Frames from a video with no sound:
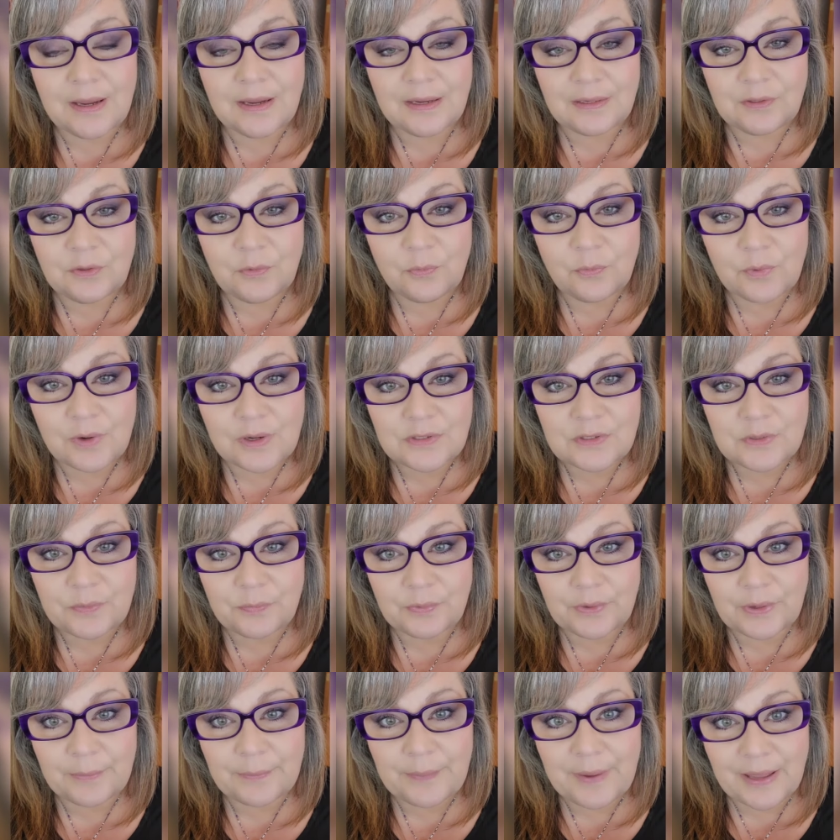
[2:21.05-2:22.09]
You want to
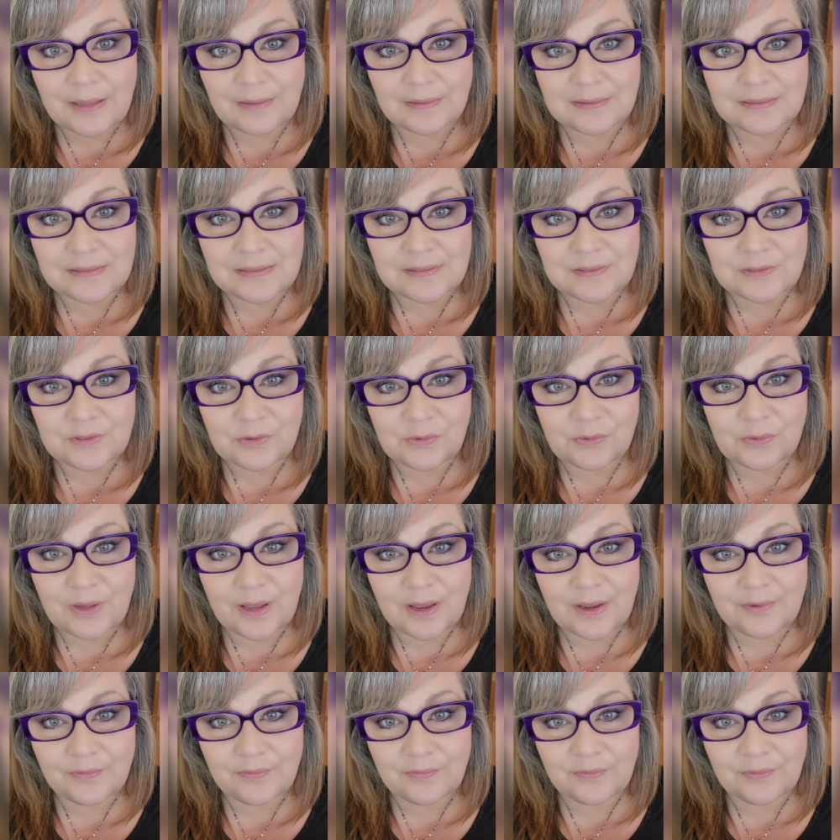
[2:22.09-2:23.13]
bring balance into your
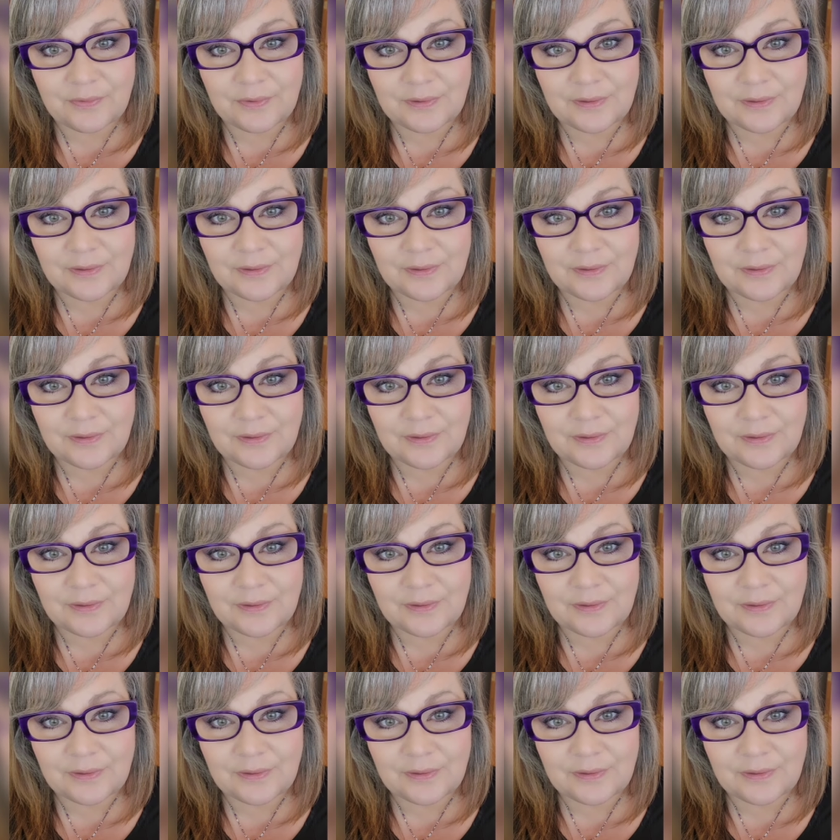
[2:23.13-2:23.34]
life.